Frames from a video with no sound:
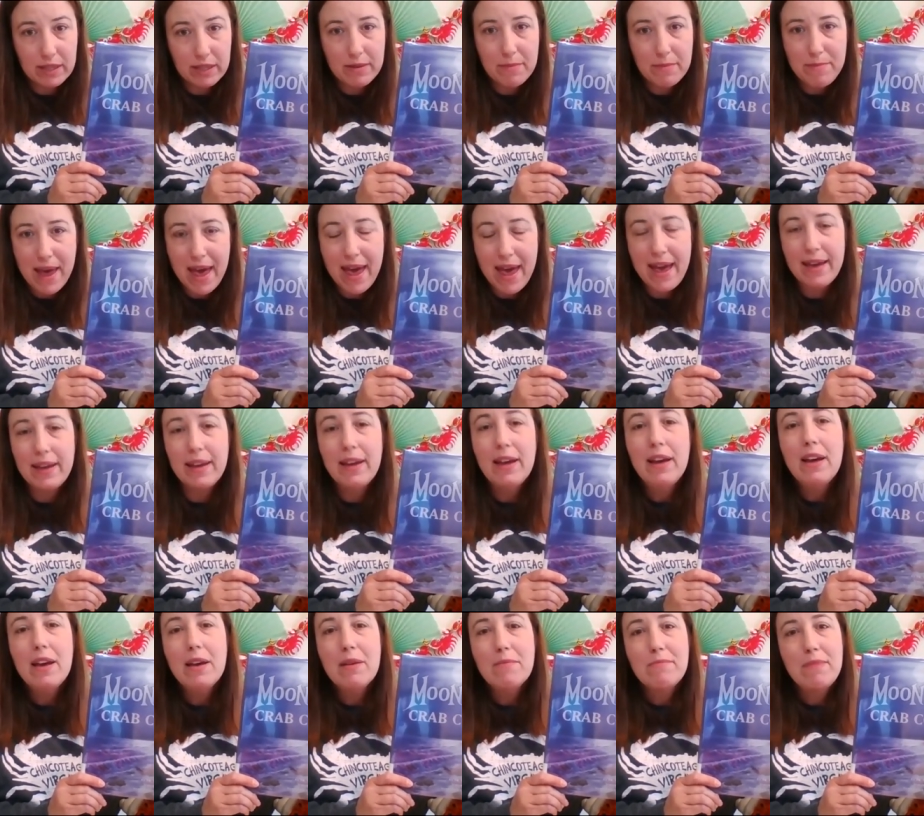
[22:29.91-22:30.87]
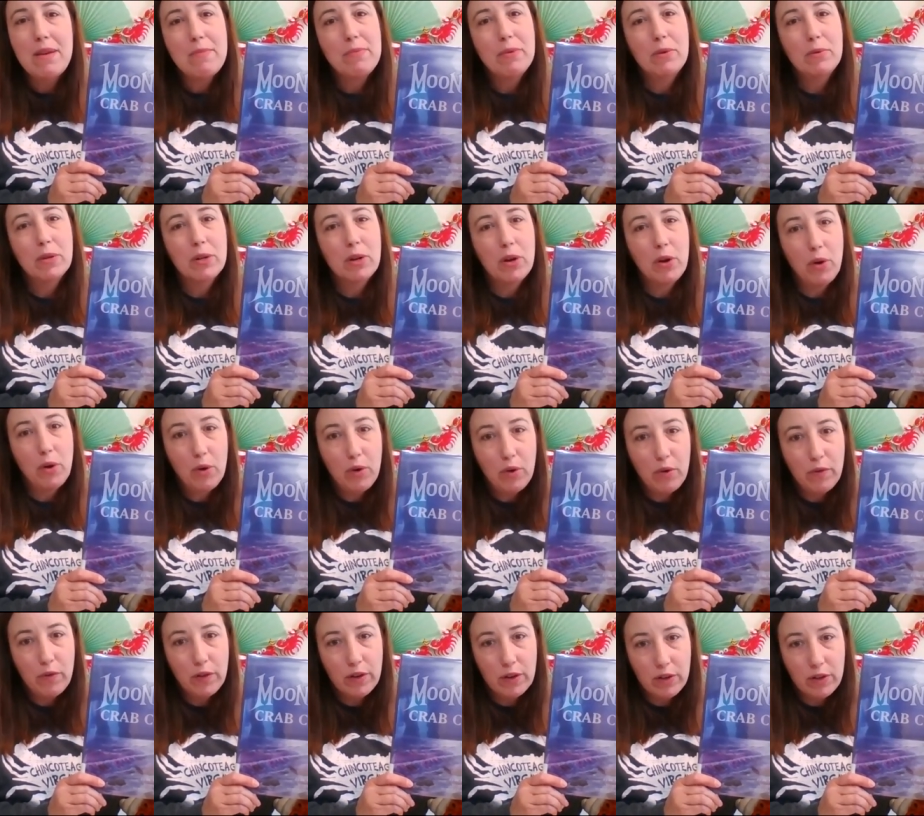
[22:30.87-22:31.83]
in the bay people were
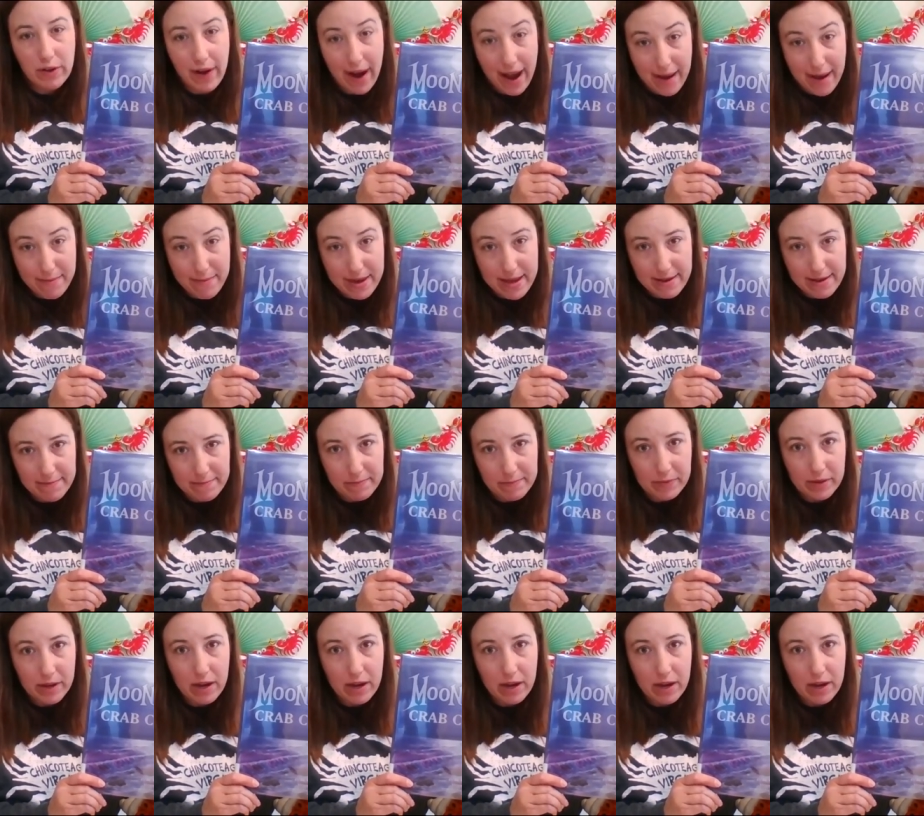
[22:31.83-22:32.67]
over crabbing.